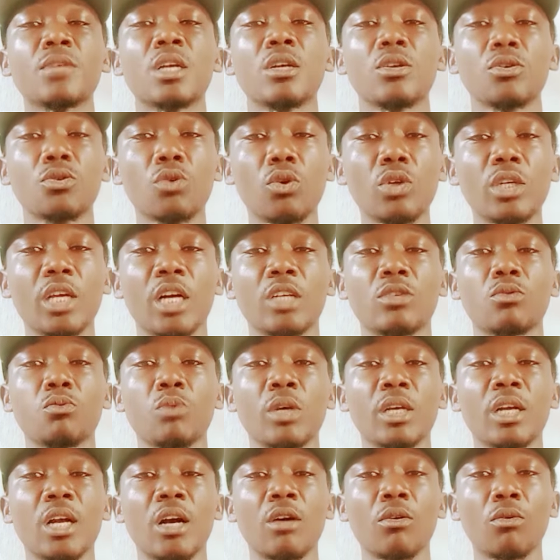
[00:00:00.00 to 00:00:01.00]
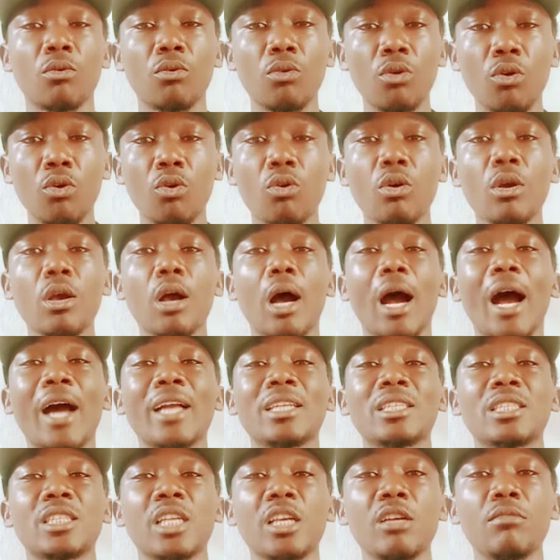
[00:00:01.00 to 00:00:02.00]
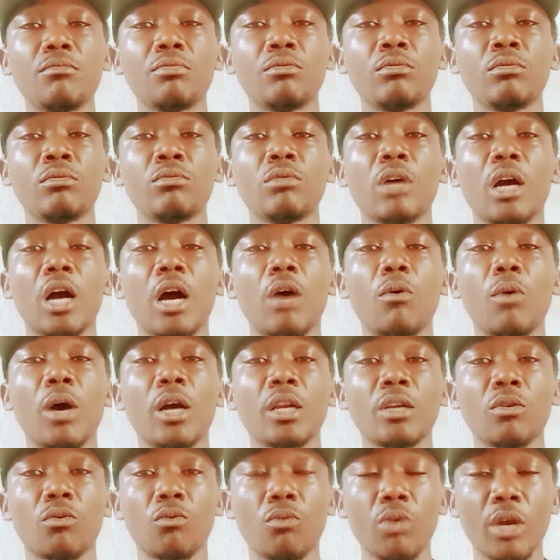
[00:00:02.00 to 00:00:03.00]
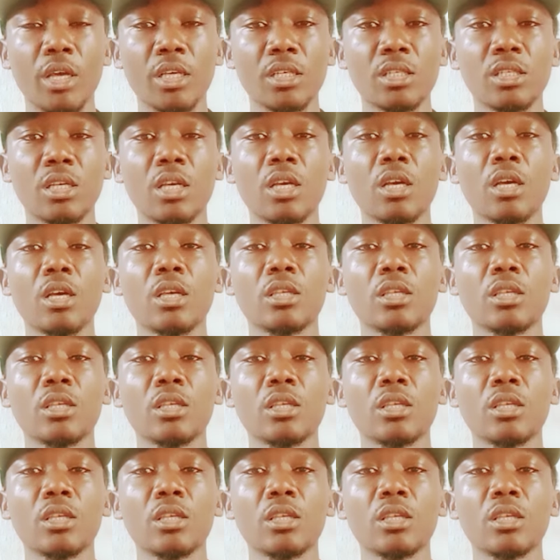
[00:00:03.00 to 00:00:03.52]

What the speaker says: so that we can go and table our request,